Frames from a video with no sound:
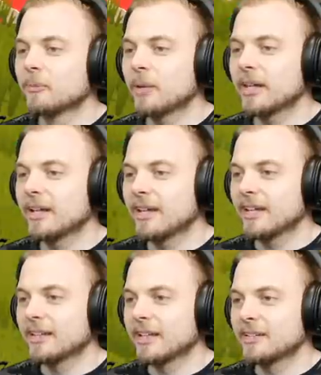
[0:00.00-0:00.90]
bit
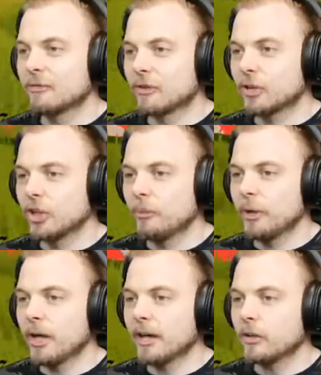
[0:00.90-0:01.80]
uh, a different color.
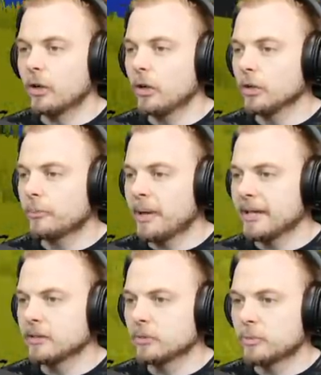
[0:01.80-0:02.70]
But I got all the
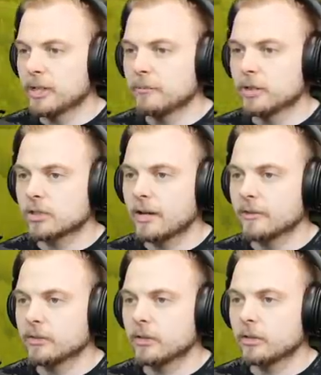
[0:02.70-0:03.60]
paint done pretty much
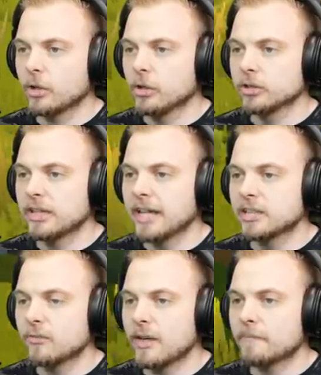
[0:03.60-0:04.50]
around the whole
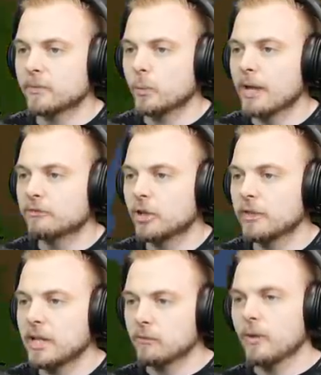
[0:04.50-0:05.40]
sides of it. We have
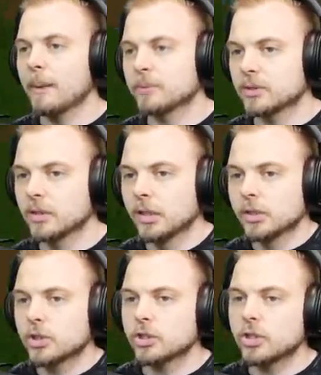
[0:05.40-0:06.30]
covered it in ramps.
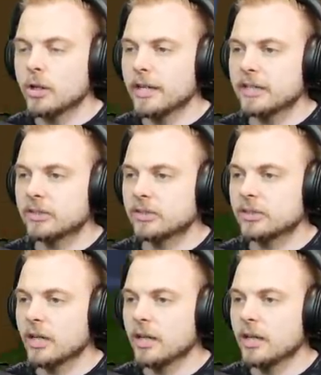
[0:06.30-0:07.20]
Just so
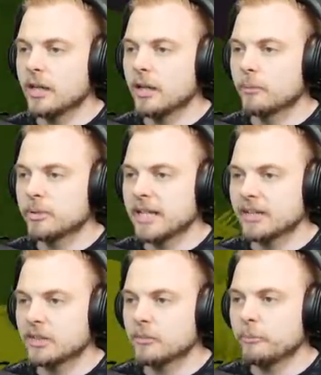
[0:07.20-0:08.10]
it's uh,
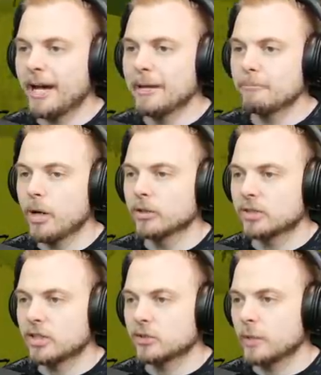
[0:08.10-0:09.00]
protected by bots
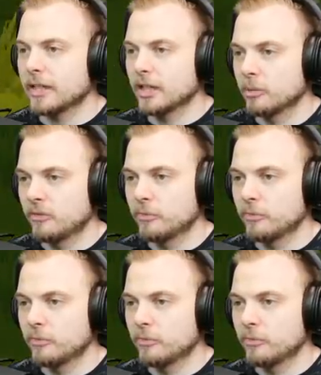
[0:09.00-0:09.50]
because we had a little bit of